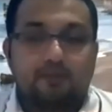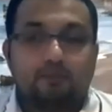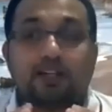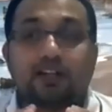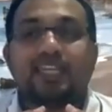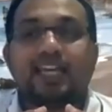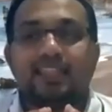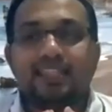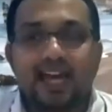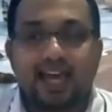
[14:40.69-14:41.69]
But on the
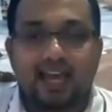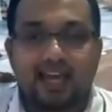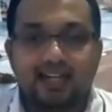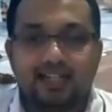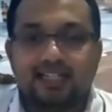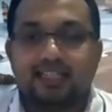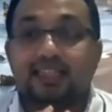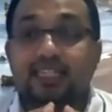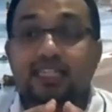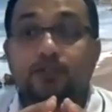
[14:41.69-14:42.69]
other hand,
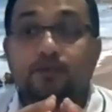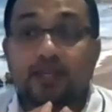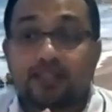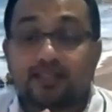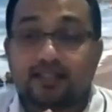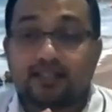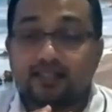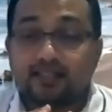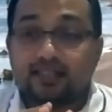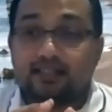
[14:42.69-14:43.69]
these
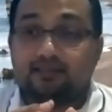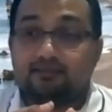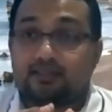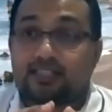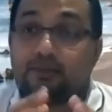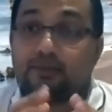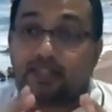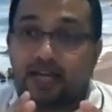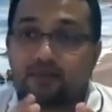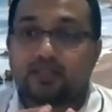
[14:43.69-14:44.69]
features
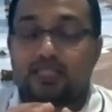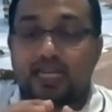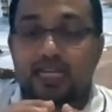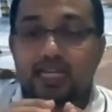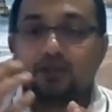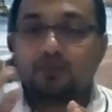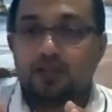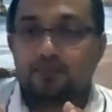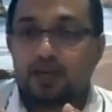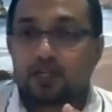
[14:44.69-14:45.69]
sometimes negatively
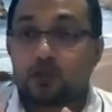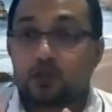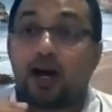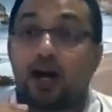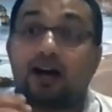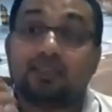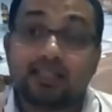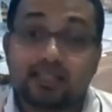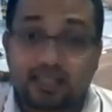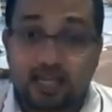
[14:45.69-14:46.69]
affect to other
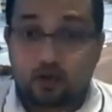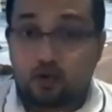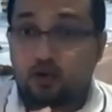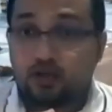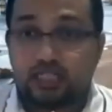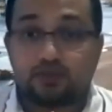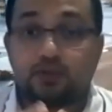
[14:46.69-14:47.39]
stakeholders.